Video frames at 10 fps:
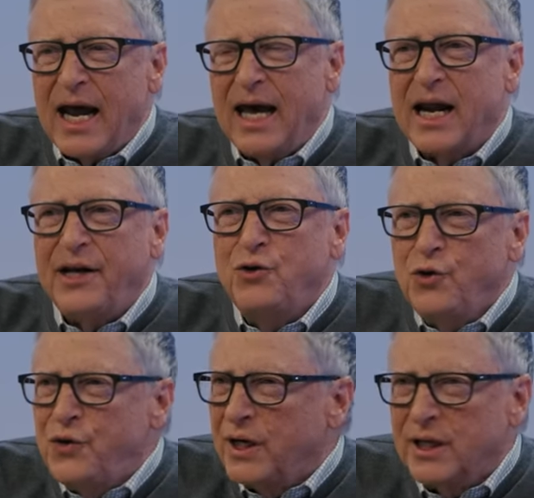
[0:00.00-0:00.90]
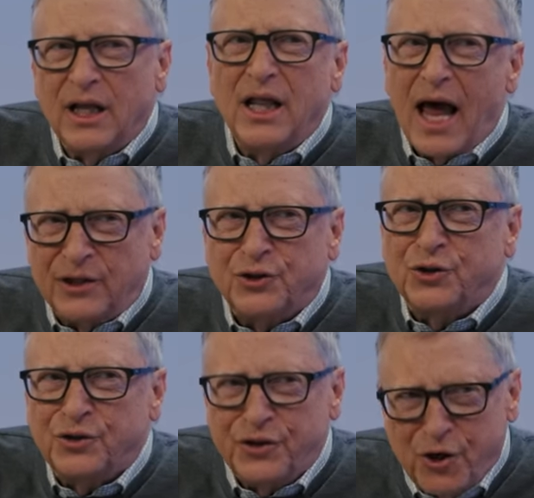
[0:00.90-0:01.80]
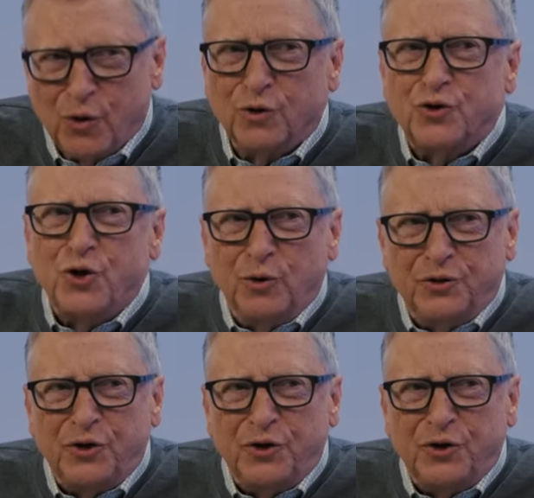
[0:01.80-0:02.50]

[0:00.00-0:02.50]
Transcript: And I do think in the last year or two,